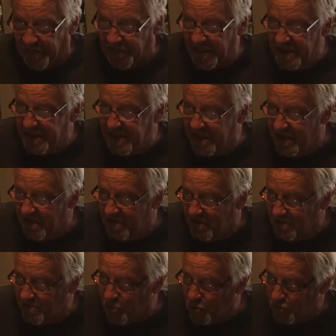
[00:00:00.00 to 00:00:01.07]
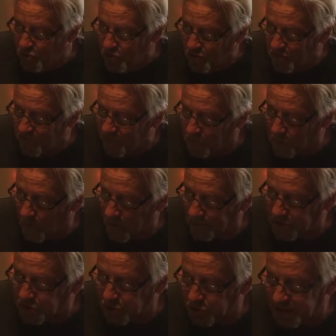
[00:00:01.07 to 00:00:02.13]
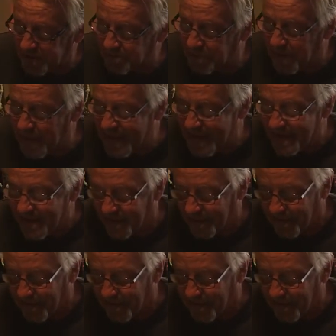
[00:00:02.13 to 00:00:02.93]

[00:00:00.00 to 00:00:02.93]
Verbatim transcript: think he'll move a rubber tree plant?